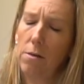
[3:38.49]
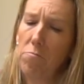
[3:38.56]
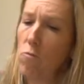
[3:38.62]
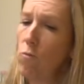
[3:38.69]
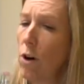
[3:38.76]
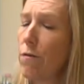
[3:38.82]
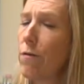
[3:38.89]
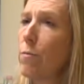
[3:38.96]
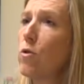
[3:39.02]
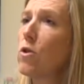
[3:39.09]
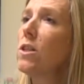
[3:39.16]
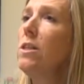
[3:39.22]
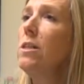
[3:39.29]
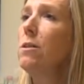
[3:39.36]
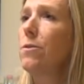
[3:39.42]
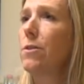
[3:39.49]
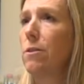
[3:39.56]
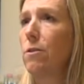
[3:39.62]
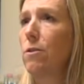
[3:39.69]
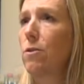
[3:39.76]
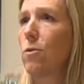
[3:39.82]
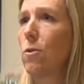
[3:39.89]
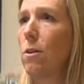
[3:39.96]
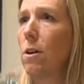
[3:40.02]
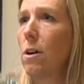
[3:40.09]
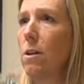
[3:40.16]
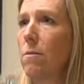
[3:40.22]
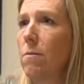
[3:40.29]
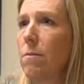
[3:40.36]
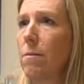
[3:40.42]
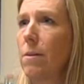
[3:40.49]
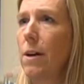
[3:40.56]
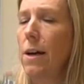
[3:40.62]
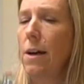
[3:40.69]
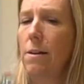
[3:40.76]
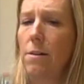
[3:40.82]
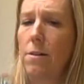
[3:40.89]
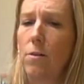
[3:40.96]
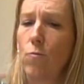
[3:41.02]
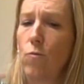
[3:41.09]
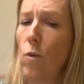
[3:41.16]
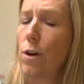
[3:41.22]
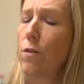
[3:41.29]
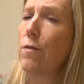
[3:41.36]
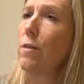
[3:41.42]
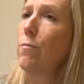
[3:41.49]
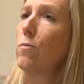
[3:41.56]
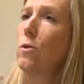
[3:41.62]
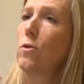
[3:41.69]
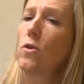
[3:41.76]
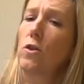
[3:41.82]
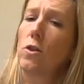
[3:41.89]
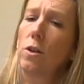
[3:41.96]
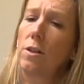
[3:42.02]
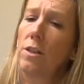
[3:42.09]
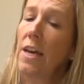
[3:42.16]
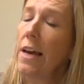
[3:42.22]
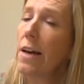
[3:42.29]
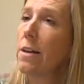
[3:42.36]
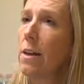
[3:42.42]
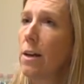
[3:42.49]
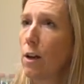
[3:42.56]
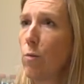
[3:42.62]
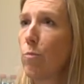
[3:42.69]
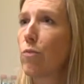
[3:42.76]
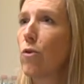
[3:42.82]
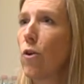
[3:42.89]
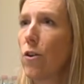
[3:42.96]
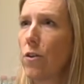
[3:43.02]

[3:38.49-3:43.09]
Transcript: One of them was yield installer, and one of them was technical